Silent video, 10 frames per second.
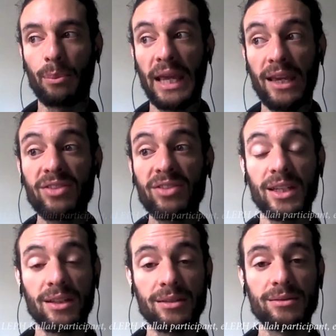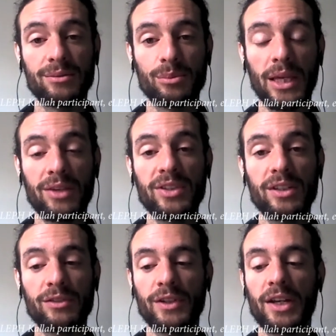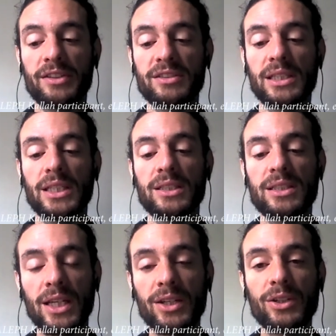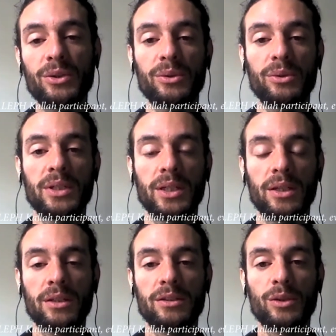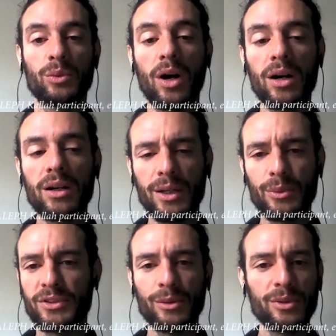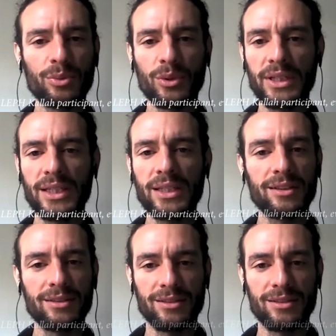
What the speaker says: paving it for us to continue to walk on with so much more ease.